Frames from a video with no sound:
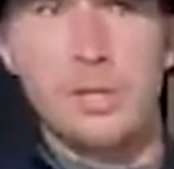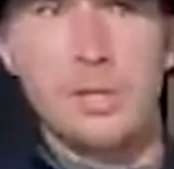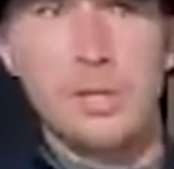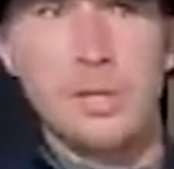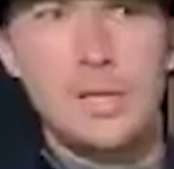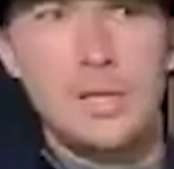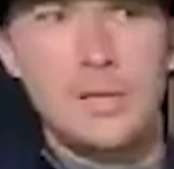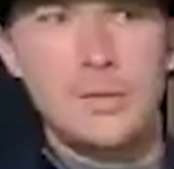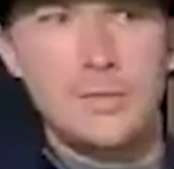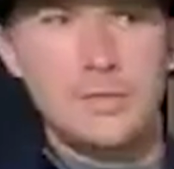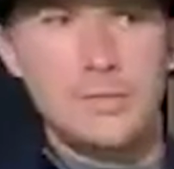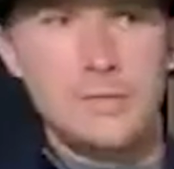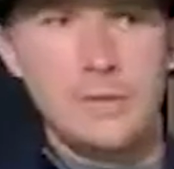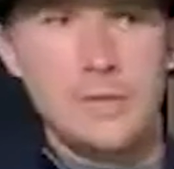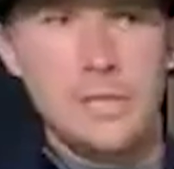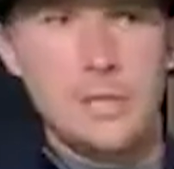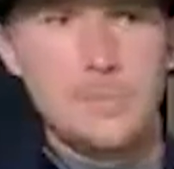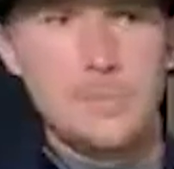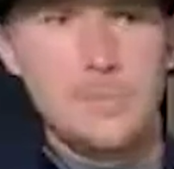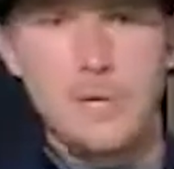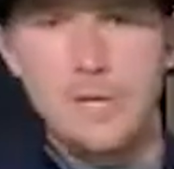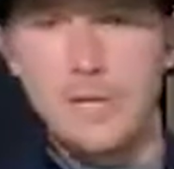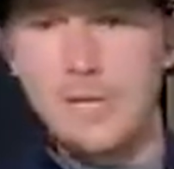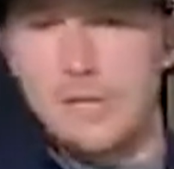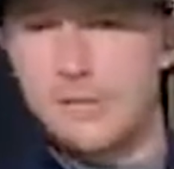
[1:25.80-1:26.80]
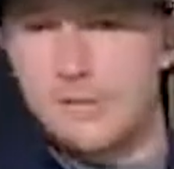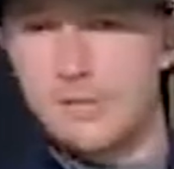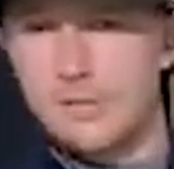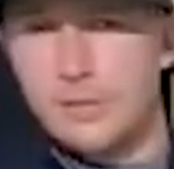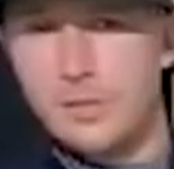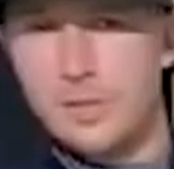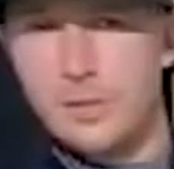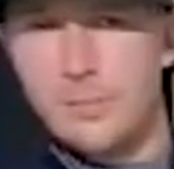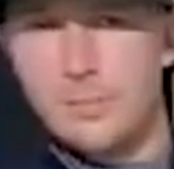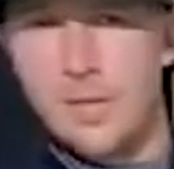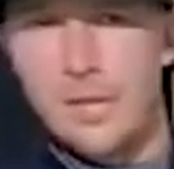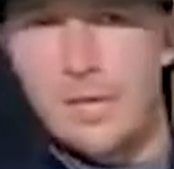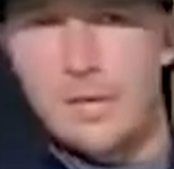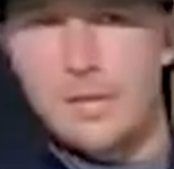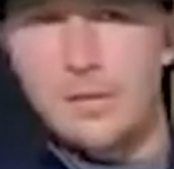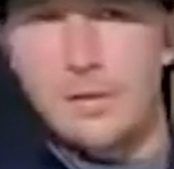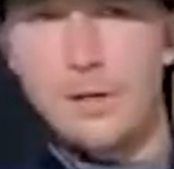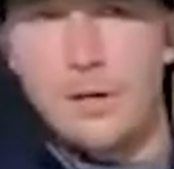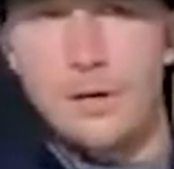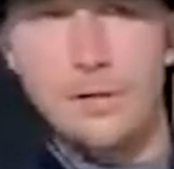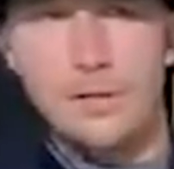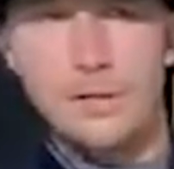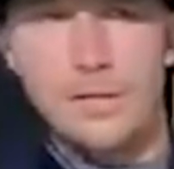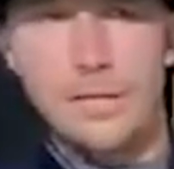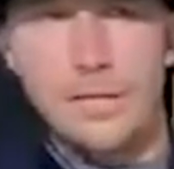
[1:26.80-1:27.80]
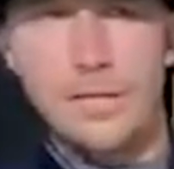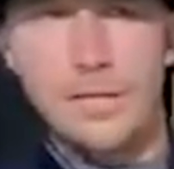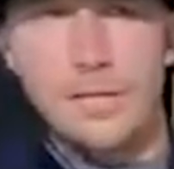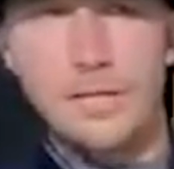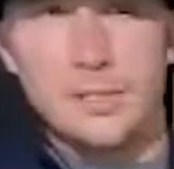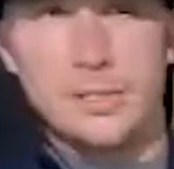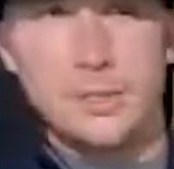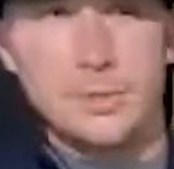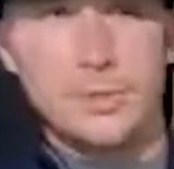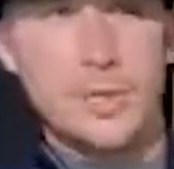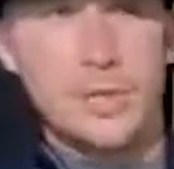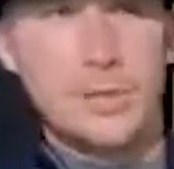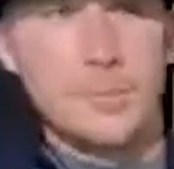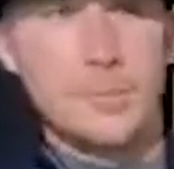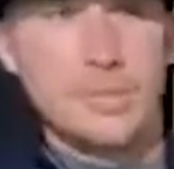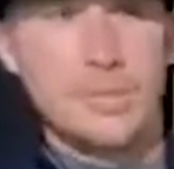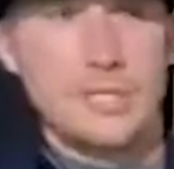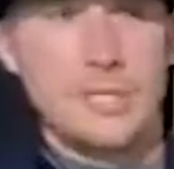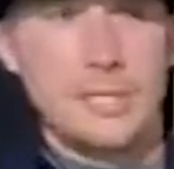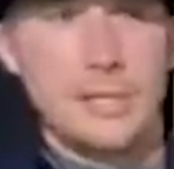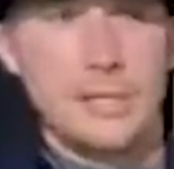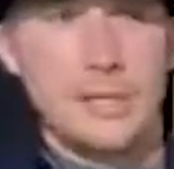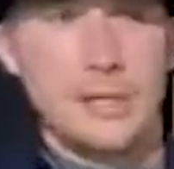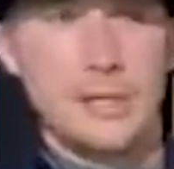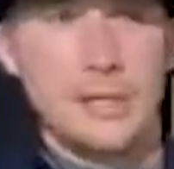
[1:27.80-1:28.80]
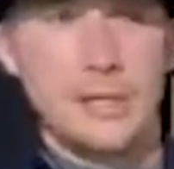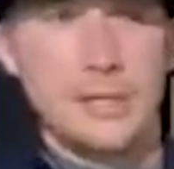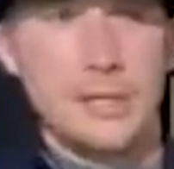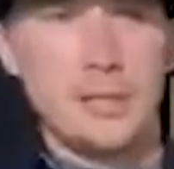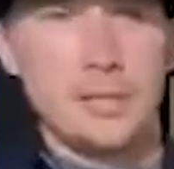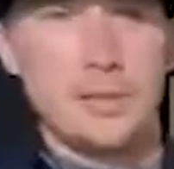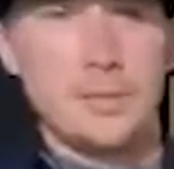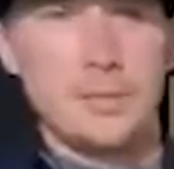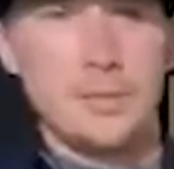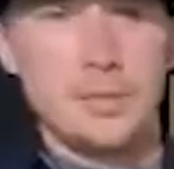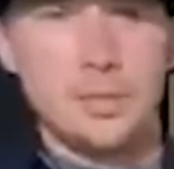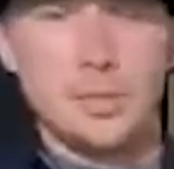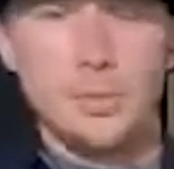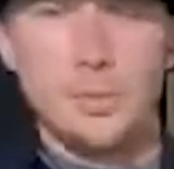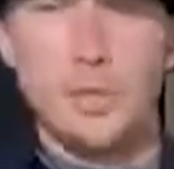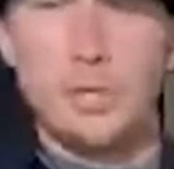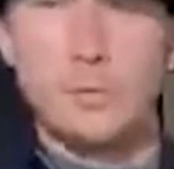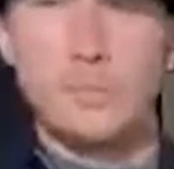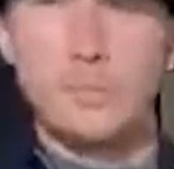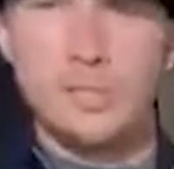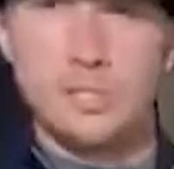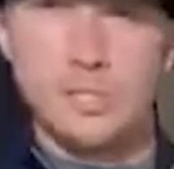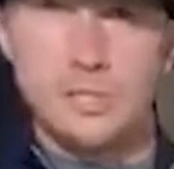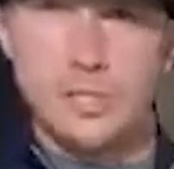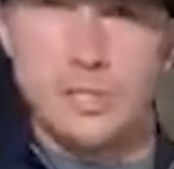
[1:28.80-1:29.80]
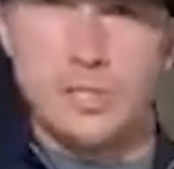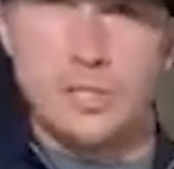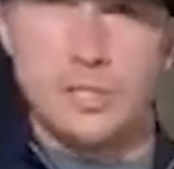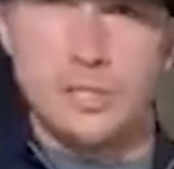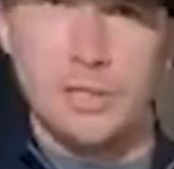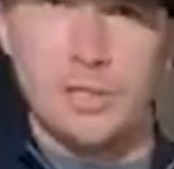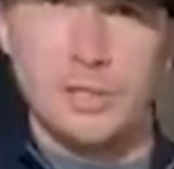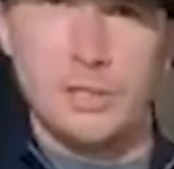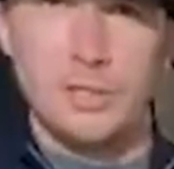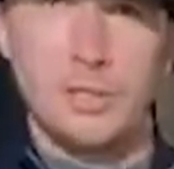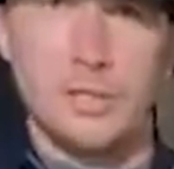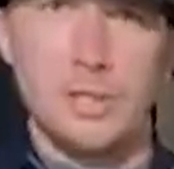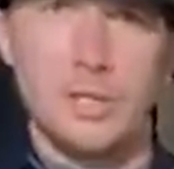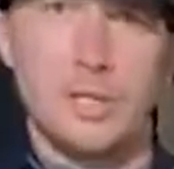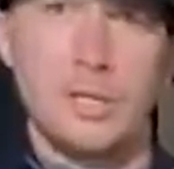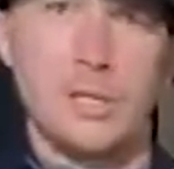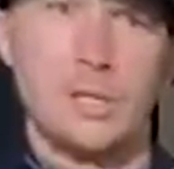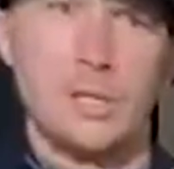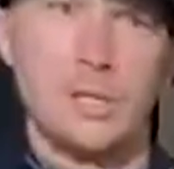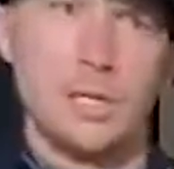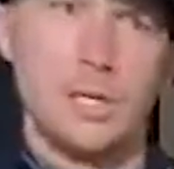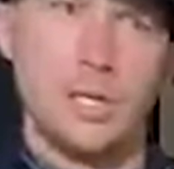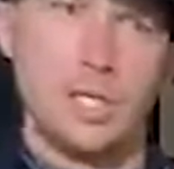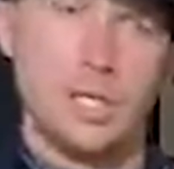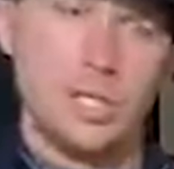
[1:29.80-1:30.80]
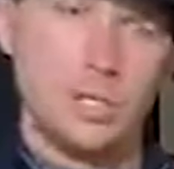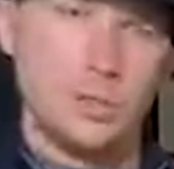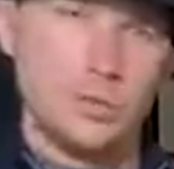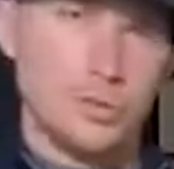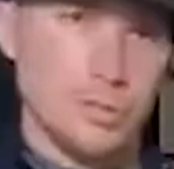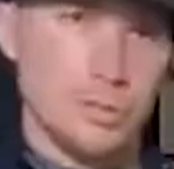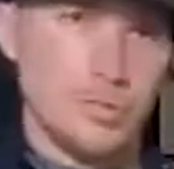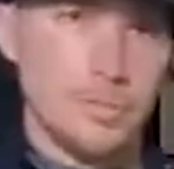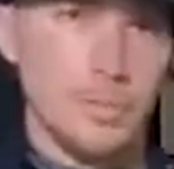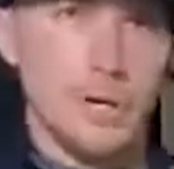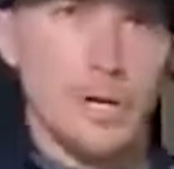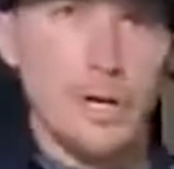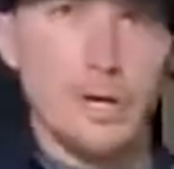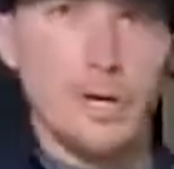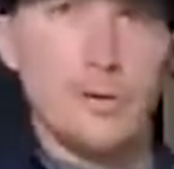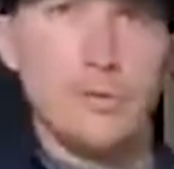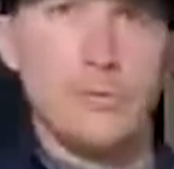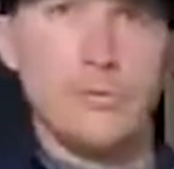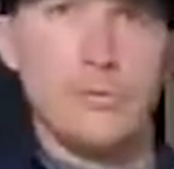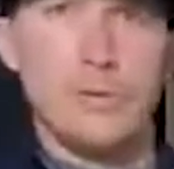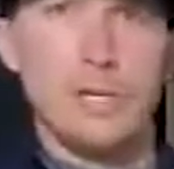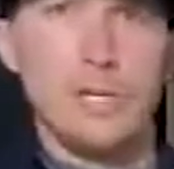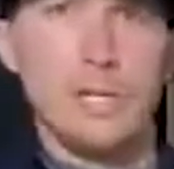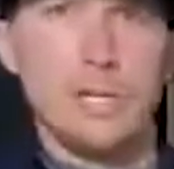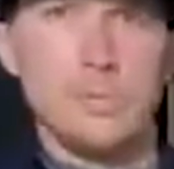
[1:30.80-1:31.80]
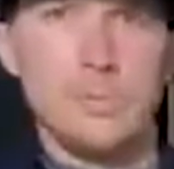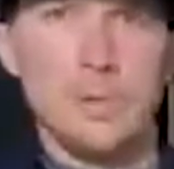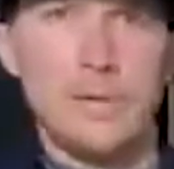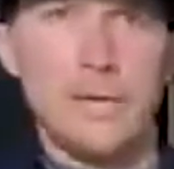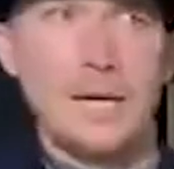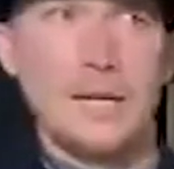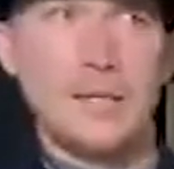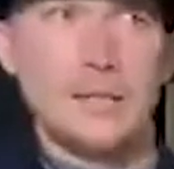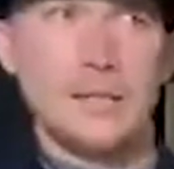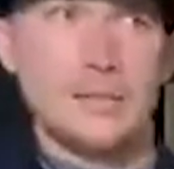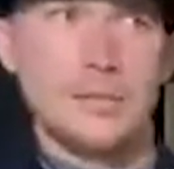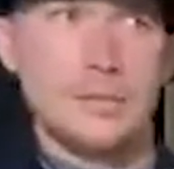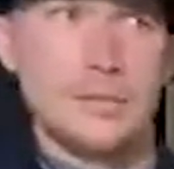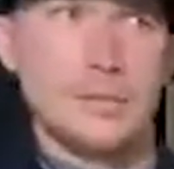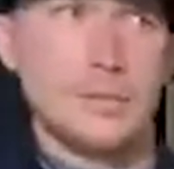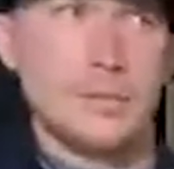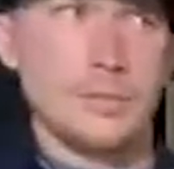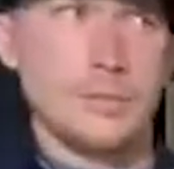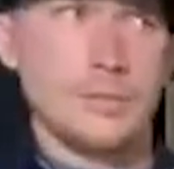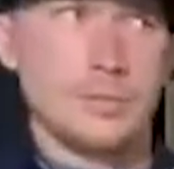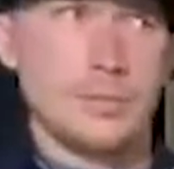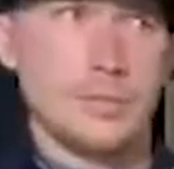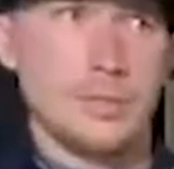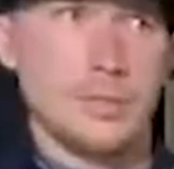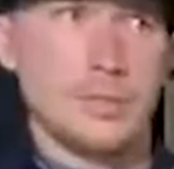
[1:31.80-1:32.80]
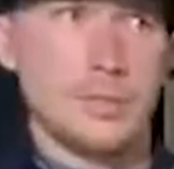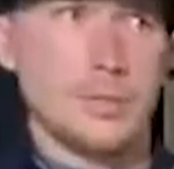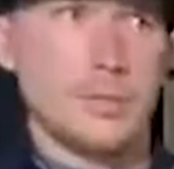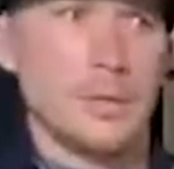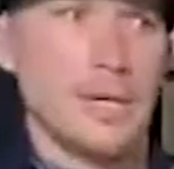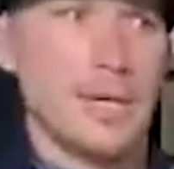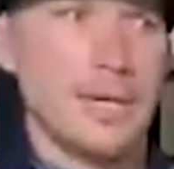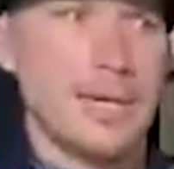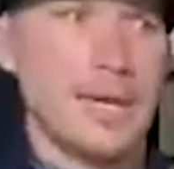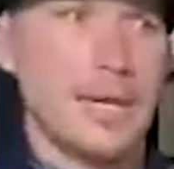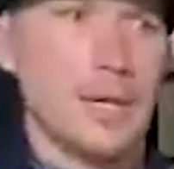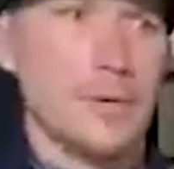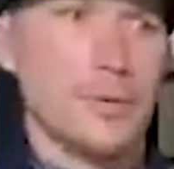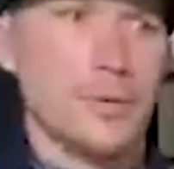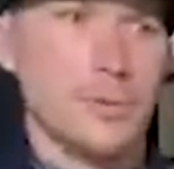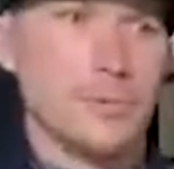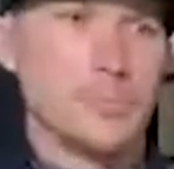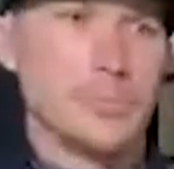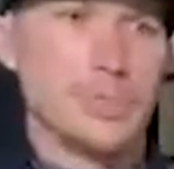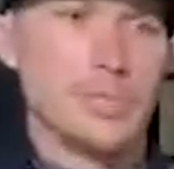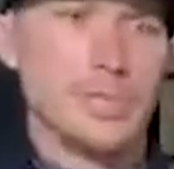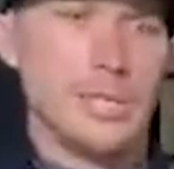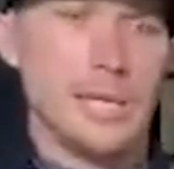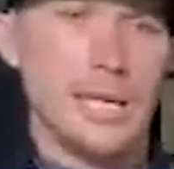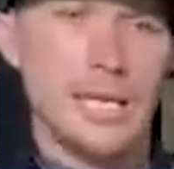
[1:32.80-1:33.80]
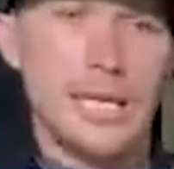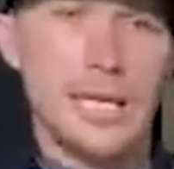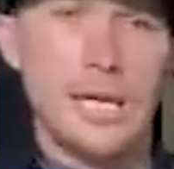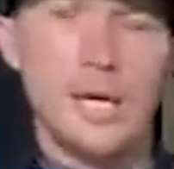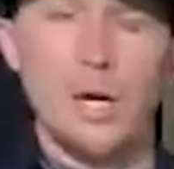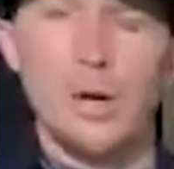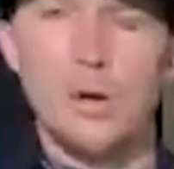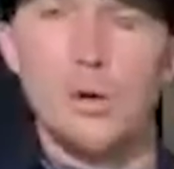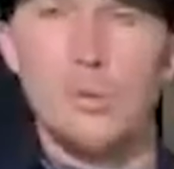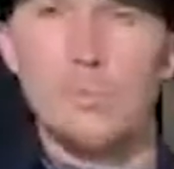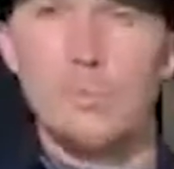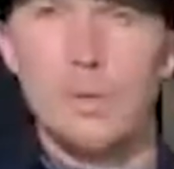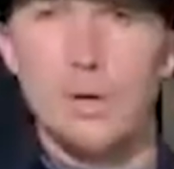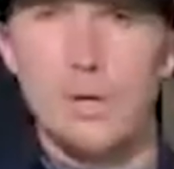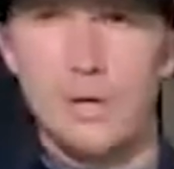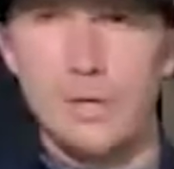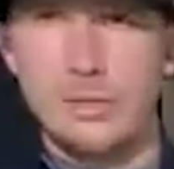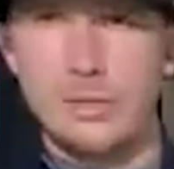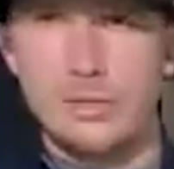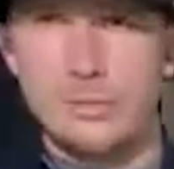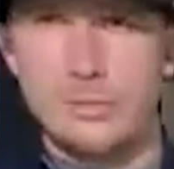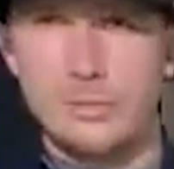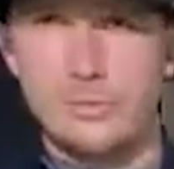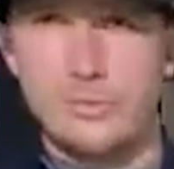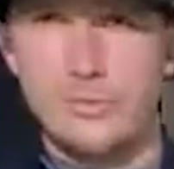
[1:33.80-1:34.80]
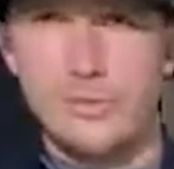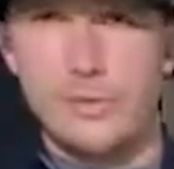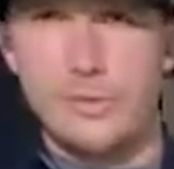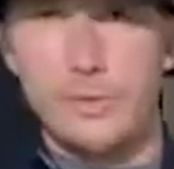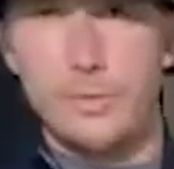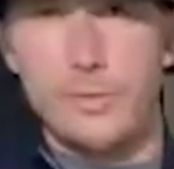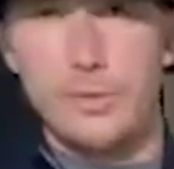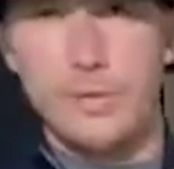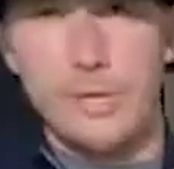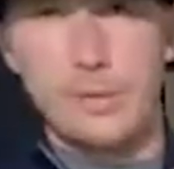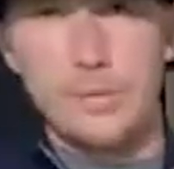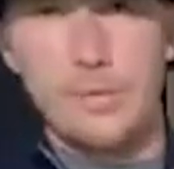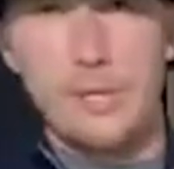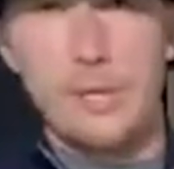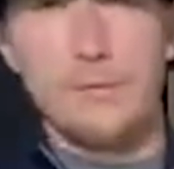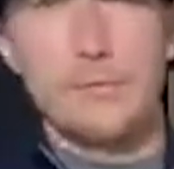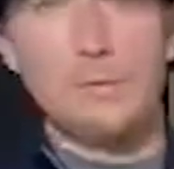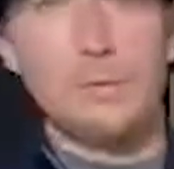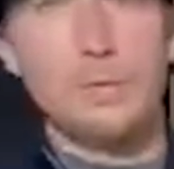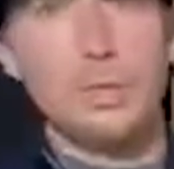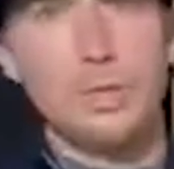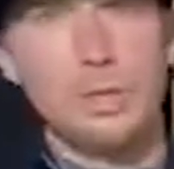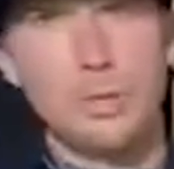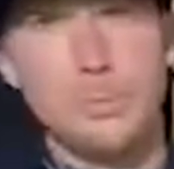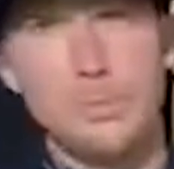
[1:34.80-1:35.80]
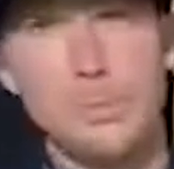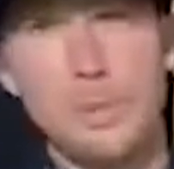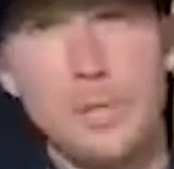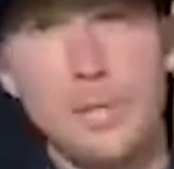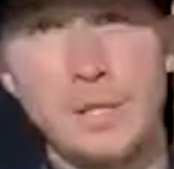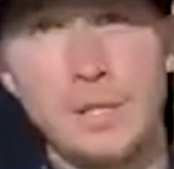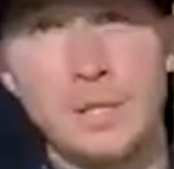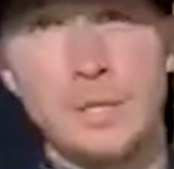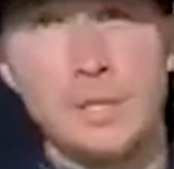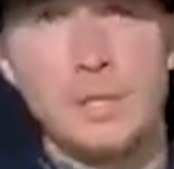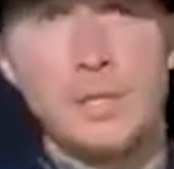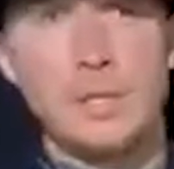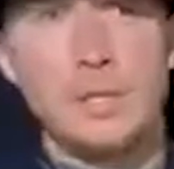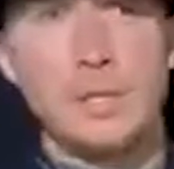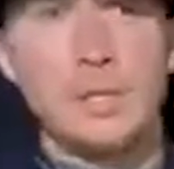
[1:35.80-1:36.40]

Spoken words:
If the person on the mat can't get it to a particular swing position, I can use the biofeedback to allow them to get their own personal feel without me having to jump in.